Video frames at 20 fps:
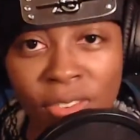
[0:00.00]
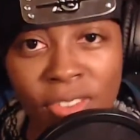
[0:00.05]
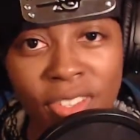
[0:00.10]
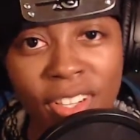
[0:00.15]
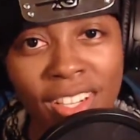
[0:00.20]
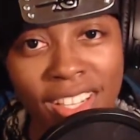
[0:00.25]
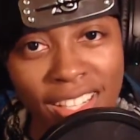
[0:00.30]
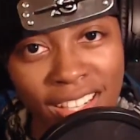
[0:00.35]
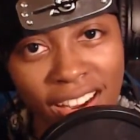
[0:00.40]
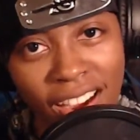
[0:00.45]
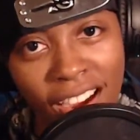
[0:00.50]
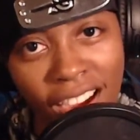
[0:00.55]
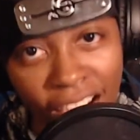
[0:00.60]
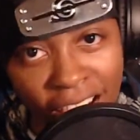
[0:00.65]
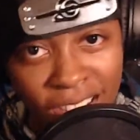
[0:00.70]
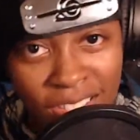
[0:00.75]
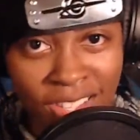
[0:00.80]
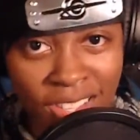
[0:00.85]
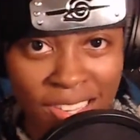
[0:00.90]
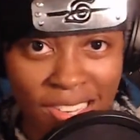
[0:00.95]
gun
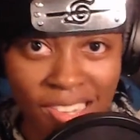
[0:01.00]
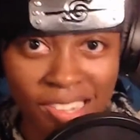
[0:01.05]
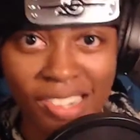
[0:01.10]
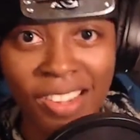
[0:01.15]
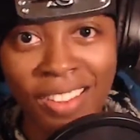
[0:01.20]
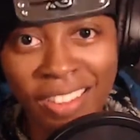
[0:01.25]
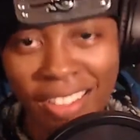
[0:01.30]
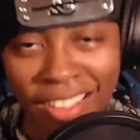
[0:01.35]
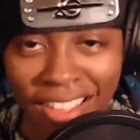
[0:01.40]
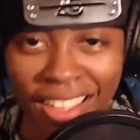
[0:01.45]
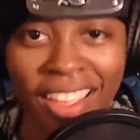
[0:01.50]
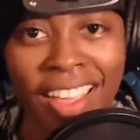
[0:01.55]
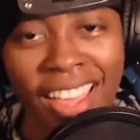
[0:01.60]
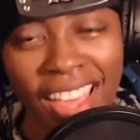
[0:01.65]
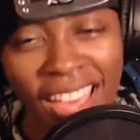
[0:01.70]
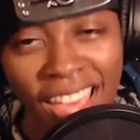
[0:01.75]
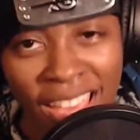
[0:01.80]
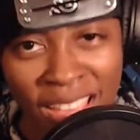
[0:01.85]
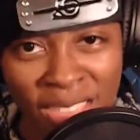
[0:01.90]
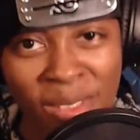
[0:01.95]
arsenal
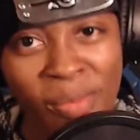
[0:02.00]
in the